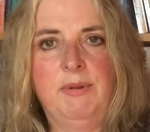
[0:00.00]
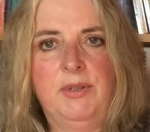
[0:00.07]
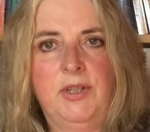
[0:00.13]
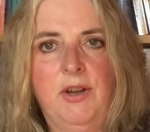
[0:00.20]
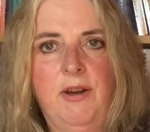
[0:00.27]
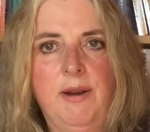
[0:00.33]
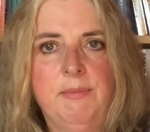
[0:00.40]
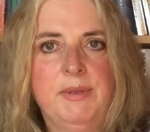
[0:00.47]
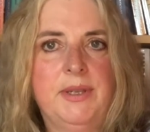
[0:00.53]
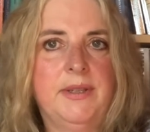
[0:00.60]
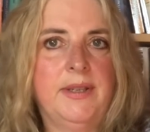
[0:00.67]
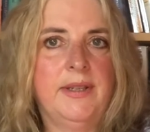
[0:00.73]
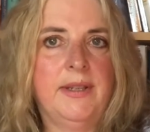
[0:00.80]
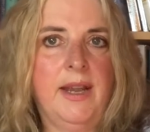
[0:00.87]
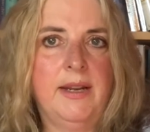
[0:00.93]
At times it's
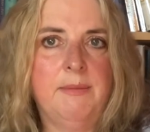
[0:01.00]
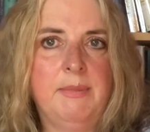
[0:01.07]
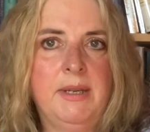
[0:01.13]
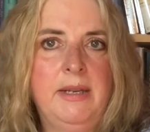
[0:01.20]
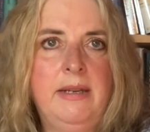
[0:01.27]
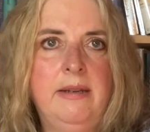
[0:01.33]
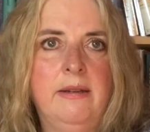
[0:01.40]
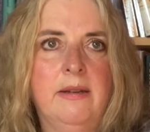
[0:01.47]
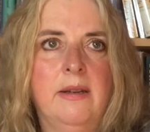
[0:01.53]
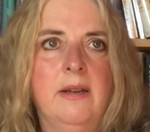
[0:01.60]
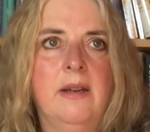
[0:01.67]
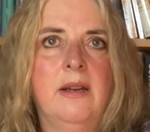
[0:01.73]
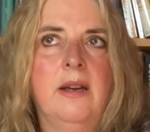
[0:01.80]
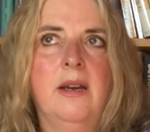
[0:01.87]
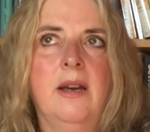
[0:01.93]
his enemy,
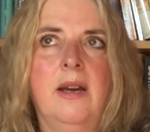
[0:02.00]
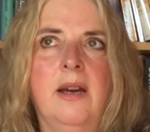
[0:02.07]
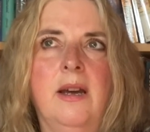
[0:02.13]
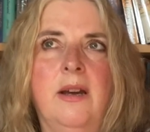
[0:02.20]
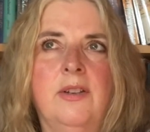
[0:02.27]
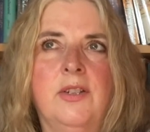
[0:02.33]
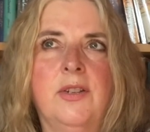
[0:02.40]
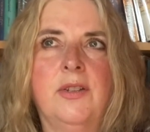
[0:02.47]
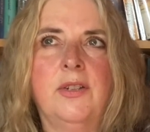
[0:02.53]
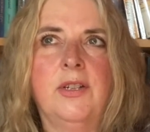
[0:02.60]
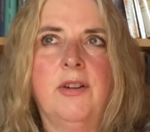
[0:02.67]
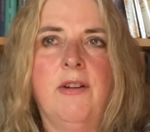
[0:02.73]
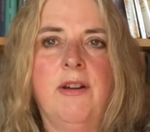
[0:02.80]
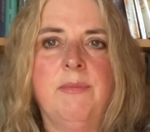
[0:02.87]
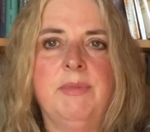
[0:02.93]
at other
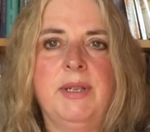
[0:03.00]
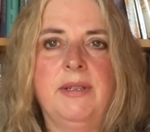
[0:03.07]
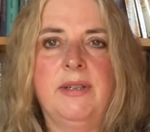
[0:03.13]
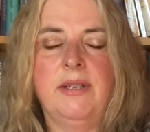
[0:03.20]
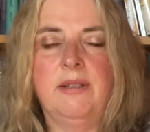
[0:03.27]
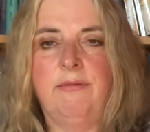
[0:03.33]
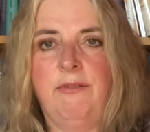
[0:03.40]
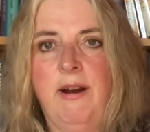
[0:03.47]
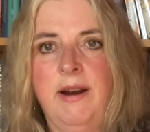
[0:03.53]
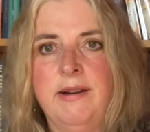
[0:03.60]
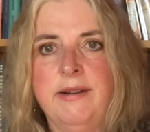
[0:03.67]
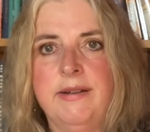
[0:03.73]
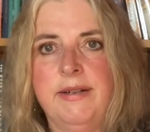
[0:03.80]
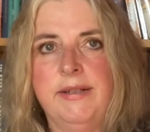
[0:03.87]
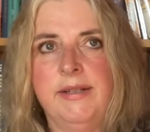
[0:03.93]
times it's his
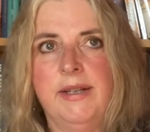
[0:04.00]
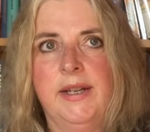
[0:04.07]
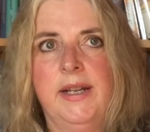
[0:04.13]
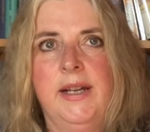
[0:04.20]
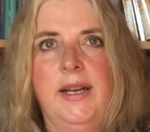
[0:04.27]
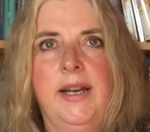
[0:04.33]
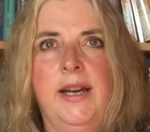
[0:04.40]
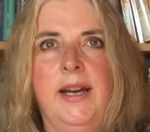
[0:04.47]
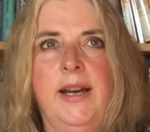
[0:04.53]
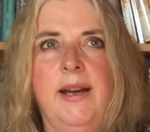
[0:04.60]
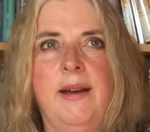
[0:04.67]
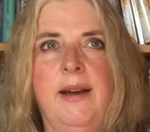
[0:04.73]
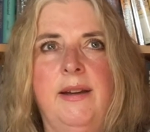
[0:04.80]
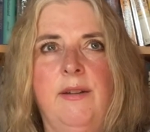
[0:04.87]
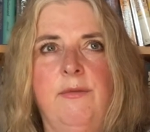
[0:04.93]
friend.
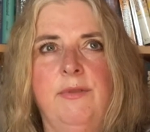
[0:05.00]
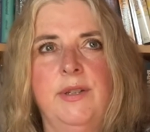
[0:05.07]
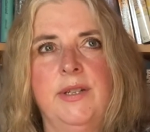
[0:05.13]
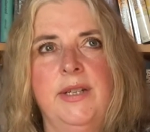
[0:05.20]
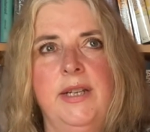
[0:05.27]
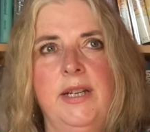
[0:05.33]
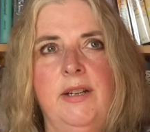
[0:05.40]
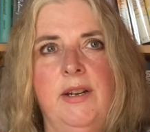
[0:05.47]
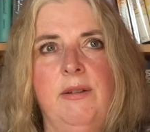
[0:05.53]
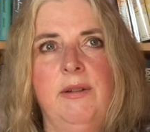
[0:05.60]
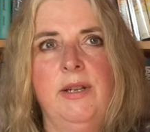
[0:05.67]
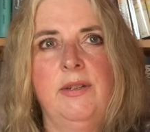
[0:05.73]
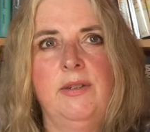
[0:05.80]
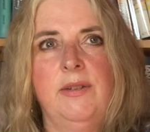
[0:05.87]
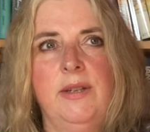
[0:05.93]
And obviously, you know,
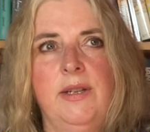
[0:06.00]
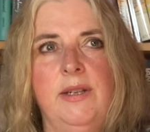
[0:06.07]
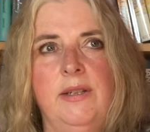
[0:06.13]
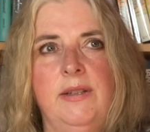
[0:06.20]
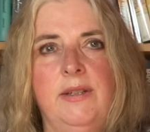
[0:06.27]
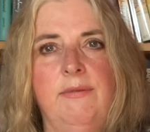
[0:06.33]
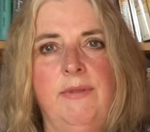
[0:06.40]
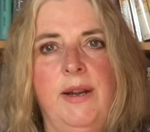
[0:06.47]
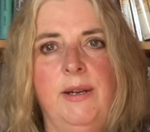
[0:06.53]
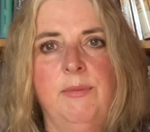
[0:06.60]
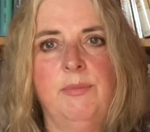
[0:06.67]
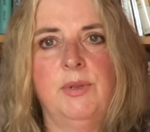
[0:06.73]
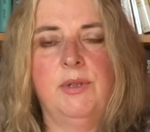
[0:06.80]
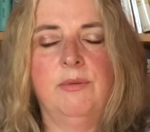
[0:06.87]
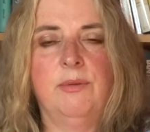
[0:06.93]
he's
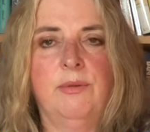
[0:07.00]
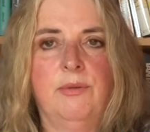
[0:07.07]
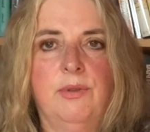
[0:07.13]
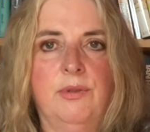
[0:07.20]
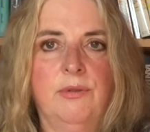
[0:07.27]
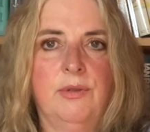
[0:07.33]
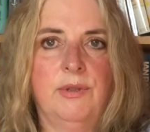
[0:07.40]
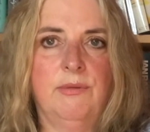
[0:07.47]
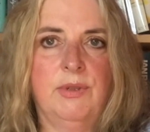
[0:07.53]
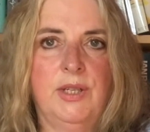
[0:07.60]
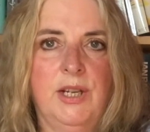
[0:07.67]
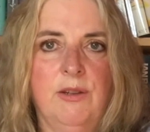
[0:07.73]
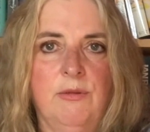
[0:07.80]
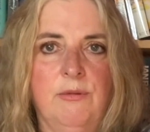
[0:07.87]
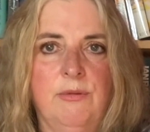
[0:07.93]
developed all sorts of
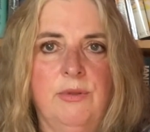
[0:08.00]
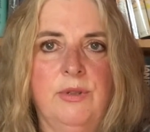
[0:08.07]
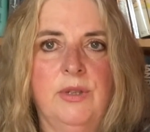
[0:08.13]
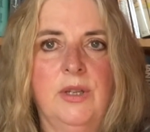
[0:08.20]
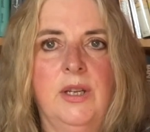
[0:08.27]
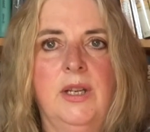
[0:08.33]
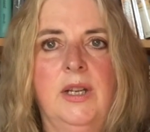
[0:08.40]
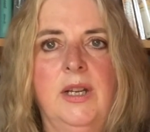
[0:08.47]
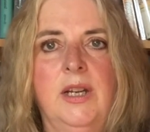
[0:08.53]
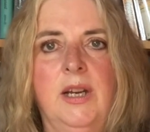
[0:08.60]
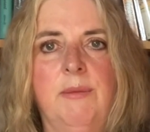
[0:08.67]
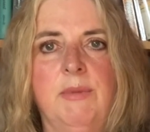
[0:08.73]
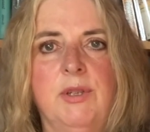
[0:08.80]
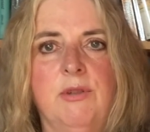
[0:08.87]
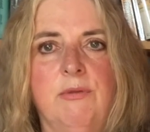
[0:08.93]
skills
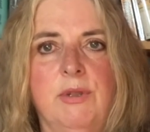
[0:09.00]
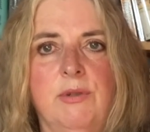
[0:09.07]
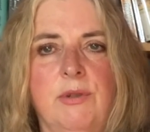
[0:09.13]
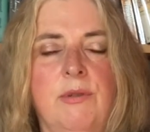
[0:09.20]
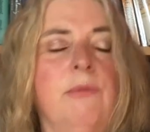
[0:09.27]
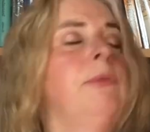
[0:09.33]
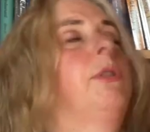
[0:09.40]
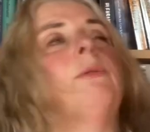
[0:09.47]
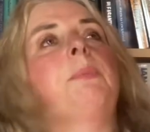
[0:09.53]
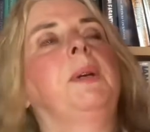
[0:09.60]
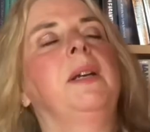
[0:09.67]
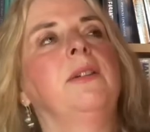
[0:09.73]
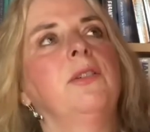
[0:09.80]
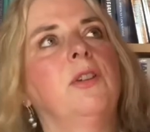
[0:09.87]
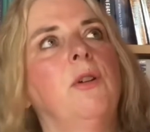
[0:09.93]
as a result of
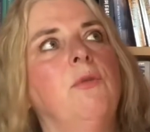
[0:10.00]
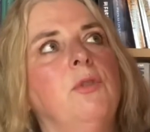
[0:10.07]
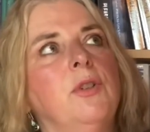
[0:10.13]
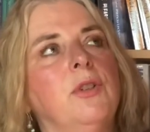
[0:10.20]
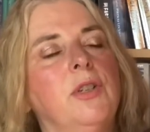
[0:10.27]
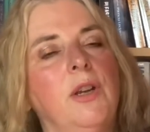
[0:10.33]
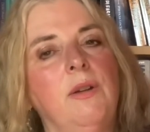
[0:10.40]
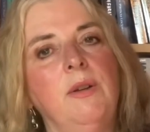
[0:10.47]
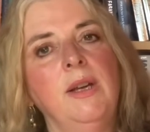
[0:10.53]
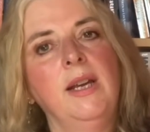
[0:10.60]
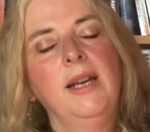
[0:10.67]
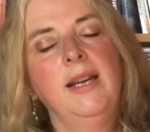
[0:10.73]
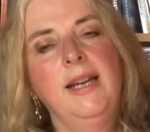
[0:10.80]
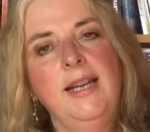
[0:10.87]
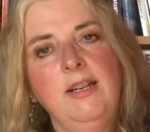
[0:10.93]
being a soldier. So
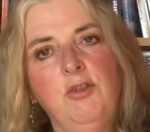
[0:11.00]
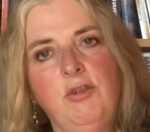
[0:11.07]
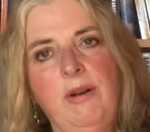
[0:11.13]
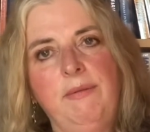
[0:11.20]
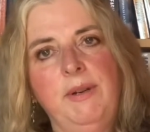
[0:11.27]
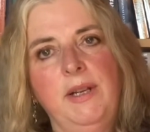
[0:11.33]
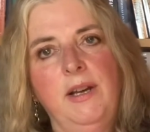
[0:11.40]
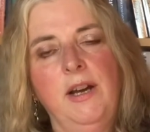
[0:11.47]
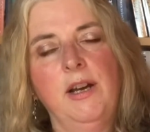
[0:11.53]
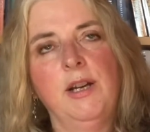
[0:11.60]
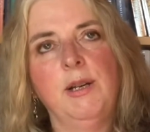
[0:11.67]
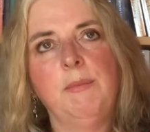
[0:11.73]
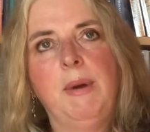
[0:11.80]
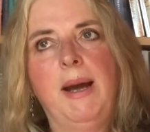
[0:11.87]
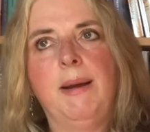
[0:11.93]
he's travelling
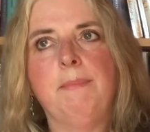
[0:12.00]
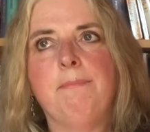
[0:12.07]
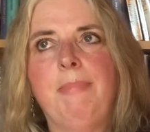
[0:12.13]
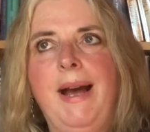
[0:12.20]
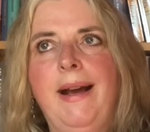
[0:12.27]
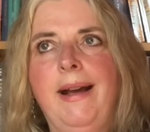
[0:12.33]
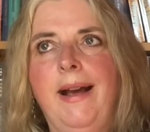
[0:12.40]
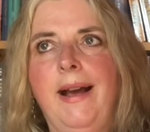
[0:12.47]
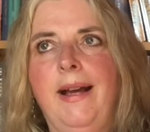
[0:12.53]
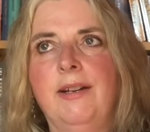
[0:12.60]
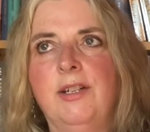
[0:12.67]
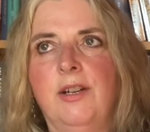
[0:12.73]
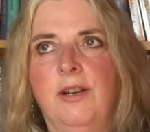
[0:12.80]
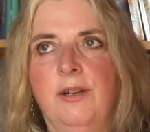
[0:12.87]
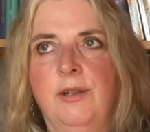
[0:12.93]
home, and back
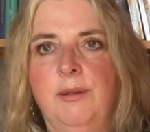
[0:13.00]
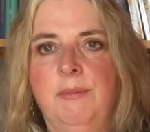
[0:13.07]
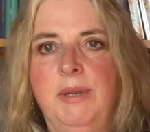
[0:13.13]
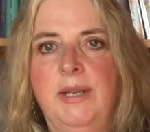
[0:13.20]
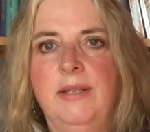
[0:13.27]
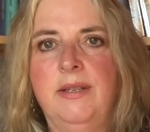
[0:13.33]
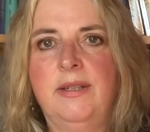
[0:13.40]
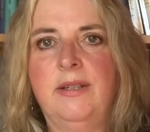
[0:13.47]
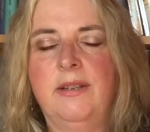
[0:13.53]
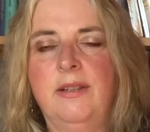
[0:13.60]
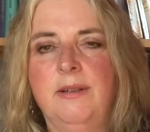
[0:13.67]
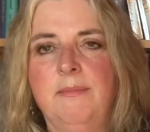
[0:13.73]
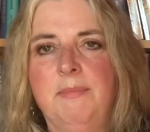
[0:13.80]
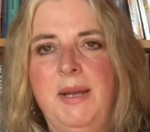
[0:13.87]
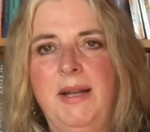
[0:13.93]
at home is
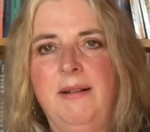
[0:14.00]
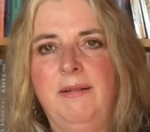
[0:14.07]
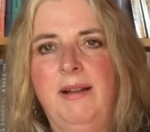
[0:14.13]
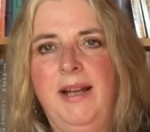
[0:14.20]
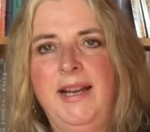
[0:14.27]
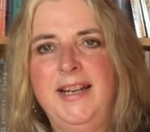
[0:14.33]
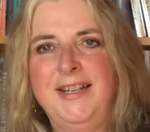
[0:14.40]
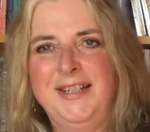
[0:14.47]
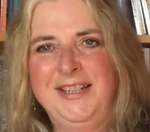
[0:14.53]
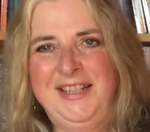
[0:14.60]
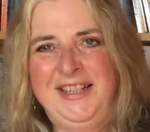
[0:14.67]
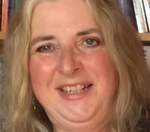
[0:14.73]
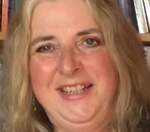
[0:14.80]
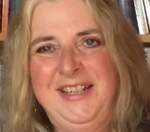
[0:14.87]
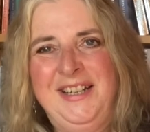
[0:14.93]
Southern Belle
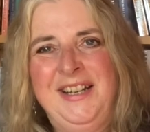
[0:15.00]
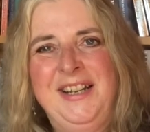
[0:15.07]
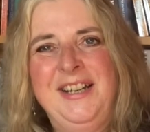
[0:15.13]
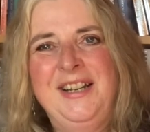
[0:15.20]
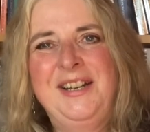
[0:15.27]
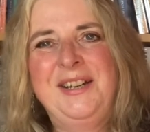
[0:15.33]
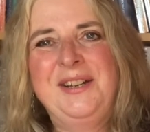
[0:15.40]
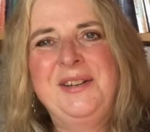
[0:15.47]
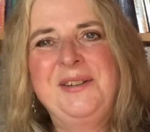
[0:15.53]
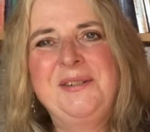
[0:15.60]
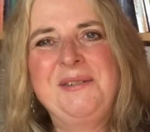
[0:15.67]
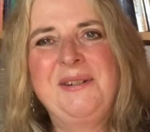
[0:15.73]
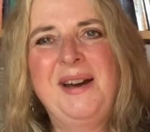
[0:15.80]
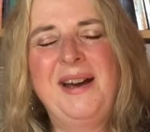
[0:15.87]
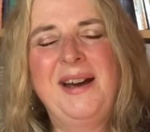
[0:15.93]
Ada,
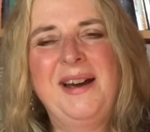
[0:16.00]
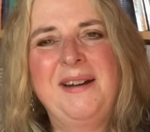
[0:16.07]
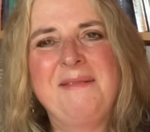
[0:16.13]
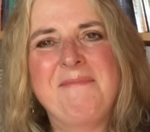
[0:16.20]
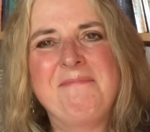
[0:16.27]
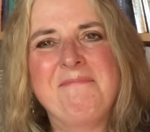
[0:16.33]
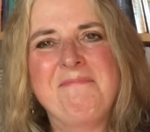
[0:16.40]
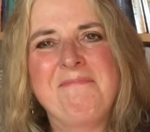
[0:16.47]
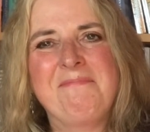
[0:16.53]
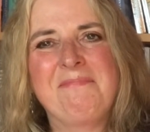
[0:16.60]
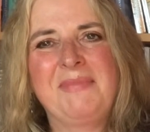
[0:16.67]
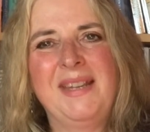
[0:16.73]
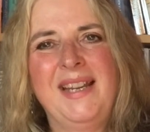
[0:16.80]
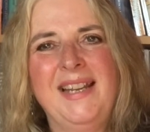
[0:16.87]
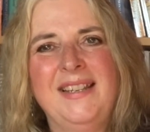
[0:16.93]
who
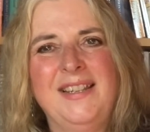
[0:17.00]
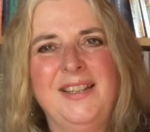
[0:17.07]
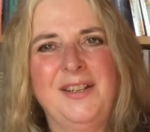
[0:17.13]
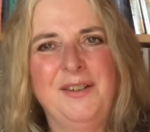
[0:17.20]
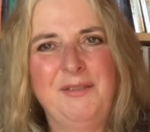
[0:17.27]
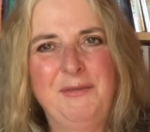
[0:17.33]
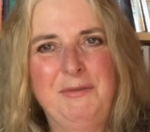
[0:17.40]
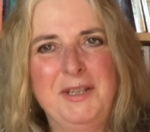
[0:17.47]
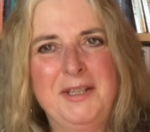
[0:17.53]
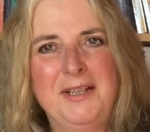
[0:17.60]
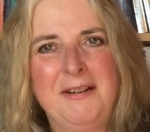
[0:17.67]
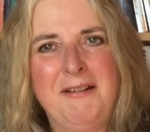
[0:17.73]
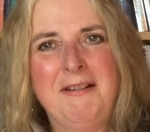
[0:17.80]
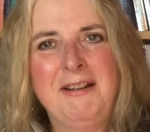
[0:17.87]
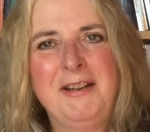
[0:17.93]
is the love of his
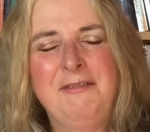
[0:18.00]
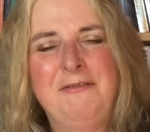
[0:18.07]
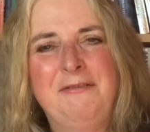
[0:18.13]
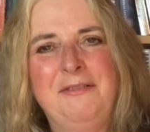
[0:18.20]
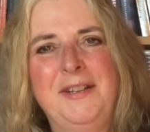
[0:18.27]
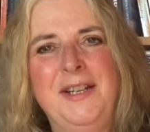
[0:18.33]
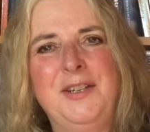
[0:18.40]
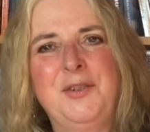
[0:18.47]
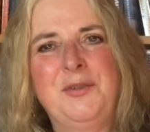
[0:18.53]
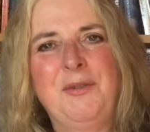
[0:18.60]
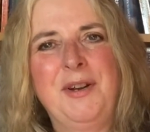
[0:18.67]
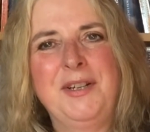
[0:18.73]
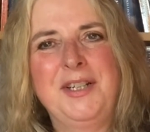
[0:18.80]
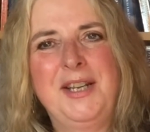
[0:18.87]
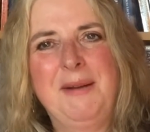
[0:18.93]
life. He's
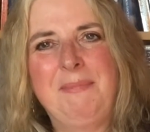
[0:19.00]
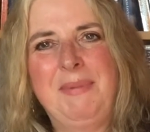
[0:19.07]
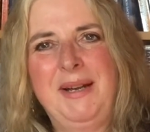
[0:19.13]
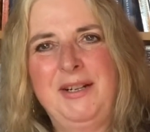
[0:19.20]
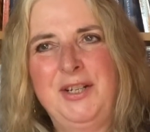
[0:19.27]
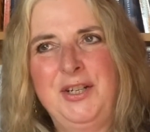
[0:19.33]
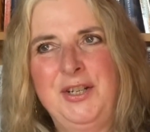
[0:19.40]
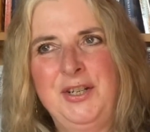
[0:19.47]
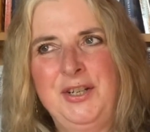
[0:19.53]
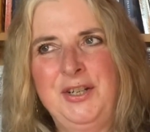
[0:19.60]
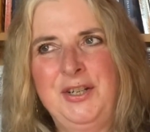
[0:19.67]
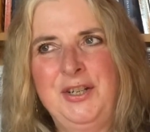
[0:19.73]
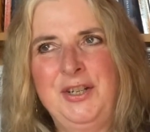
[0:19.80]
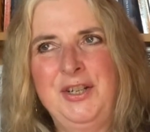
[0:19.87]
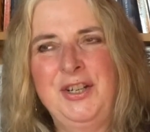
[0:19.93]
trying to get back to
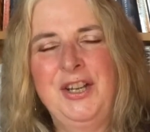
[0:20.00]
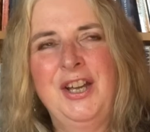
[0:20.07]
her.